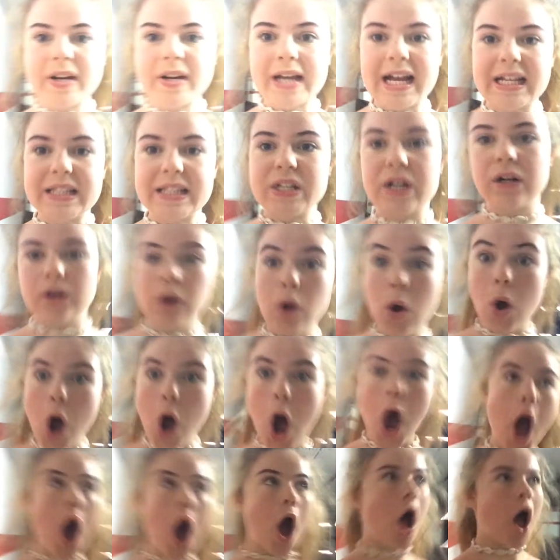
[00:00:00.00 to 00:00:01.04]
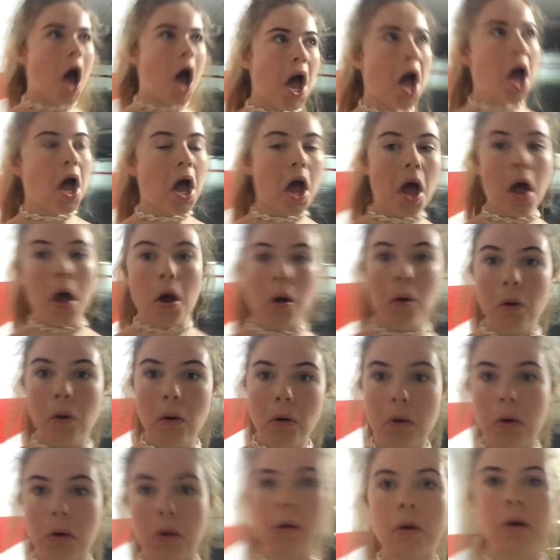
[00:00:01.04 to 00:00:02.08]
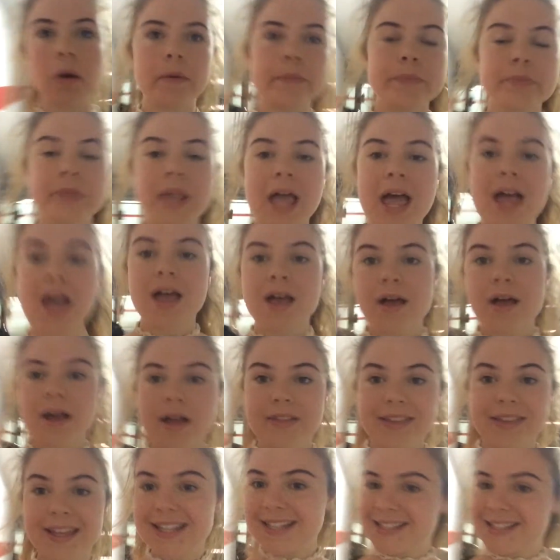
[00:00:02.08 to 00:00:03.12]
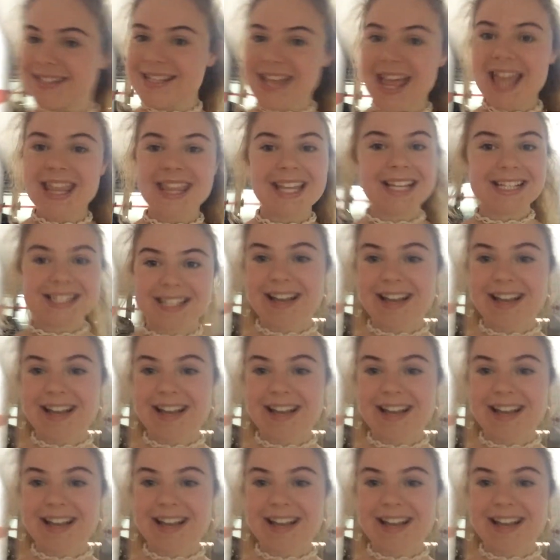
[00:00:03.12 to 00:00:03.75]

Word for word: forgot her. Oh, thanks, thanks